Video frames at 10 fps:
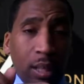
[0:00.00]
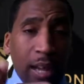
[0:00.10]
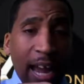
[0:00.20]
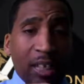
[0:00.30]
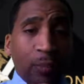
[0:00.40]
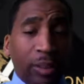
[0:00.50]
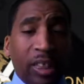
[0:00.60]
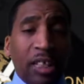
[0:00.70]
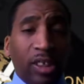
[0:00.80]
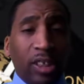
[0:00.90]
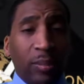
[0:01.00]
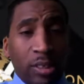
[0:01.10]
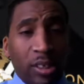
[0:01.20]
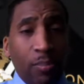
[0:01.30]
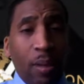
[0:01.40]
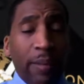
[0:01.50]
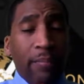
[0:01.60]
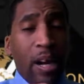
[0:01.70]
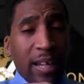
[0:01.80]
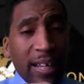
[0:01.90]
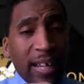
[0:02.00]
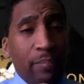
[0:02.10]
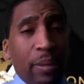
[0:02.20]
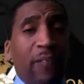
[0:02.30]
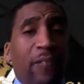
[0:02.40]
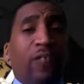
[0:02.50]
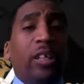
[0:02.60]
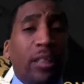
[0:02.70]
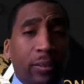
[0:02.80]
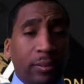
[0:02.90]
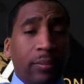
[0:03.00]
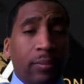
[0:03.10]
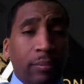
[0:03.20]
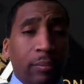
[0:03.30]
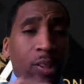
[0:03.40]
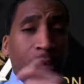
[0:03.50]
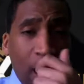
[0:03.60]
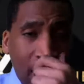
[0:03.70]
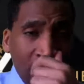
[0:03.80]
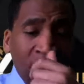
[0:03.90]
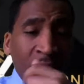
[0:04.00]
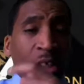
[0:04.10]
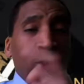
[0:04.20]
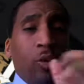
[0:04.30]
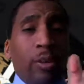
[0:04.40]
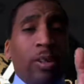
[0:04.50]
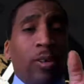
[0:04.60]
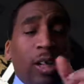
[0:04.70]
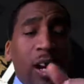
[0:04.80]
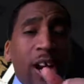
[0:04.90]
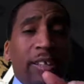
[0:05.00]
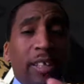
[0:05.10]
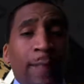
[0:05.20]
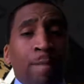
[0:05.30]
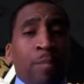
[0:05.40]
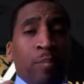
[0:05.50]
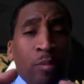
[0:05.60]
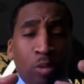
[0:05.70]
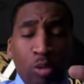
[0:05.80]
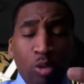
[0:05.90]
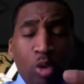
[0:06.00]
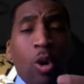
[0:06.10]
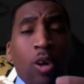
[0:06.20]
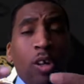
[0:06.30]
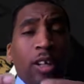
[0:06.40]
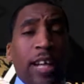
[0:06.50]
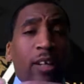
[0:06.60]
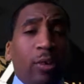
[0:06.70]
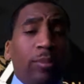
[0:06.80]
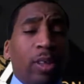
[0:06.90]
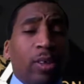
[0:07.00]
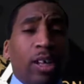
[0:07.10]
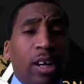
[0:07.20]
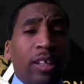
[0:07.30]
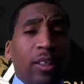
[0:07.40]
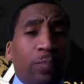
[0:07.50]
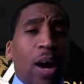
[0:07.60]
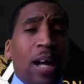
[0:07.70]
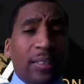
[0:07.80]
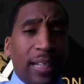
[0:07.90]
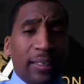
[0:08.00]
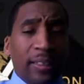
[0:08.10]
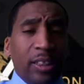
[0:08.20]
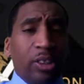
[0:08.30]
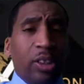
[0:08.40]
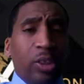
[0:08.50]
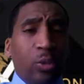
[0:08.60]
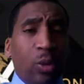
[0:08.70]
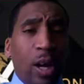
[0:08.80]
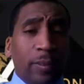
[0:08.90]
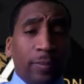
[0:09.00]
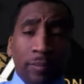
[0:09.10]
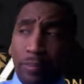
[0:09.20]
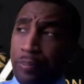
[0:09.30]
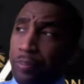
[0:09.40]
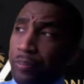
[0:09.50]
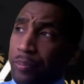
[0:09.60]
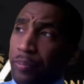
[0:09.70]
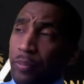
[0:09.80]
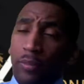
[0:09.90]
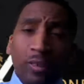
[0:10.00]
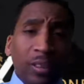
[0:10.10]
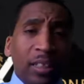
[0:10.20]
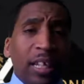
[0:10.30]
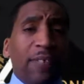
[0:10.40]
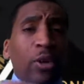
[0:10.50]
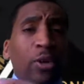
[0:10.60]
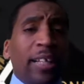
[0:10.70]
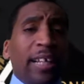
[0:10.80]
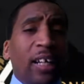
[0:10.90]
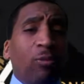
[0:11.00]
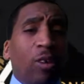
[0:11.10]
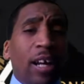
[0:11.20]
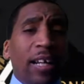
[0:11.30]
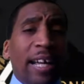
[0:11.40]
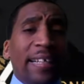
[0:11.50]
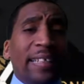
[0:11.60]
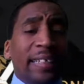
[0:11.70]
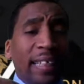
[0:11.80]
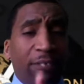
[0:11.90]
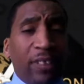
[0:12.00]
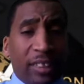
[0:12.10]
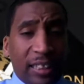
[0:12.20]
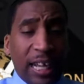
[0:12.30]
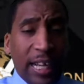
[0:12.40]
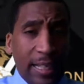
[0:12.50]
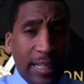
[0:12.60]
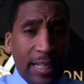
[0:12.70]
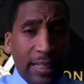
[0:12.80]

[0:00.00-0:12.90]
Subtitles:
Has the potential to make money and be free, right? Cryptocurrency, you want to look at cryptocurrency projects to do what? If you can get in one in its infant stage,